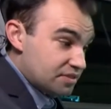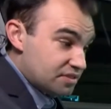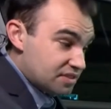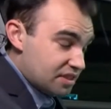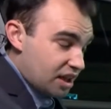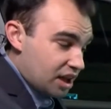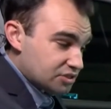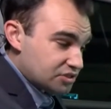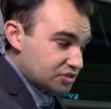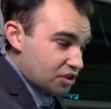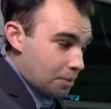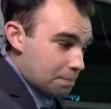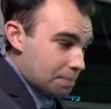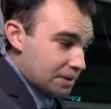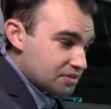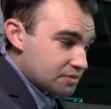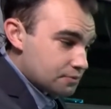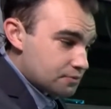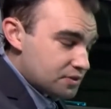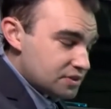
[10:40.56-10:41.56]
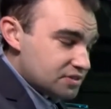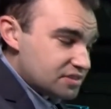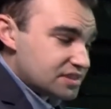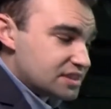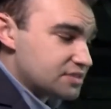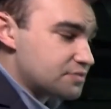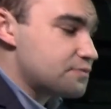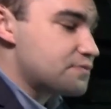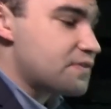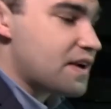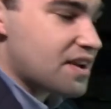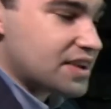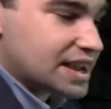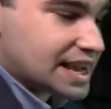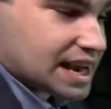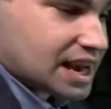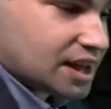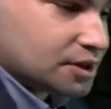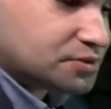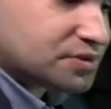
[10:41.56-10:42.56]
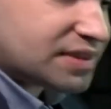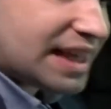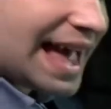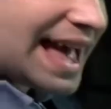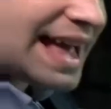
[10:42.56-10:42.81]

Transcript: start-stop button, for instance, is very close to